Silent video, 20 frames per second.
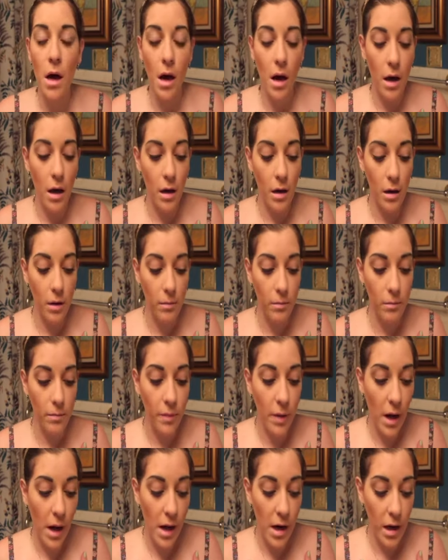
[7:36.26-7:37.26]

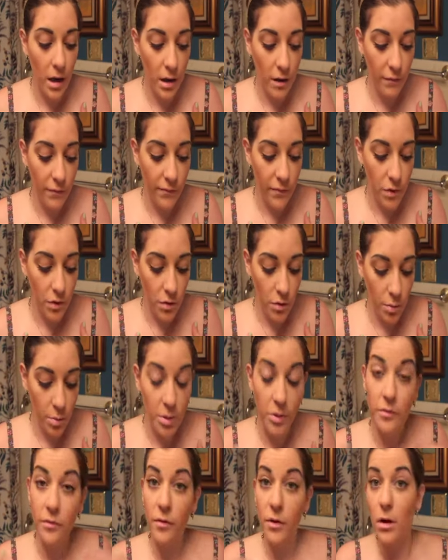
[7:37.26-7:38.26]
but if you
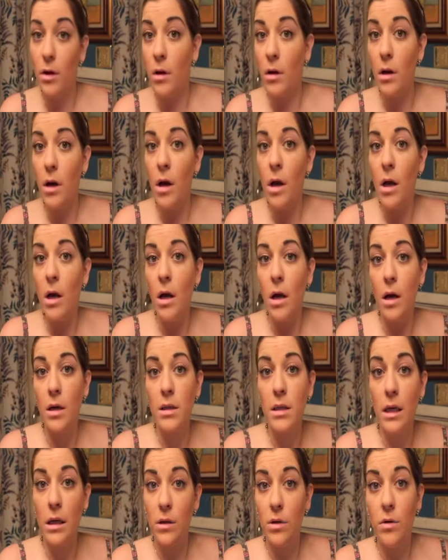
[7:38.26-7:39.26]
prefer
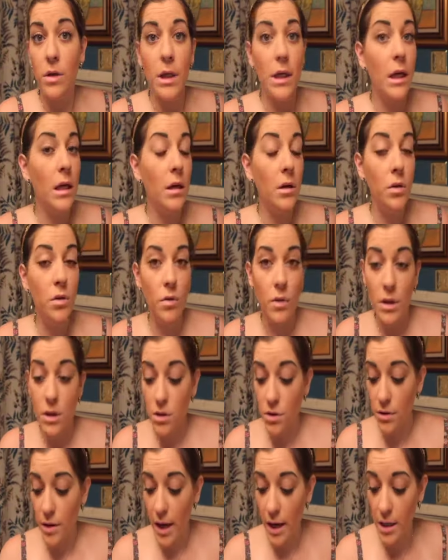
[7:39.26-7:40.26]
diluting it, you can
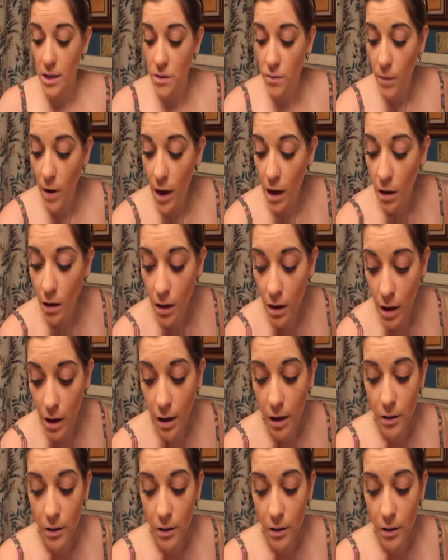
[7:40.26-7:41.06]
do that as well.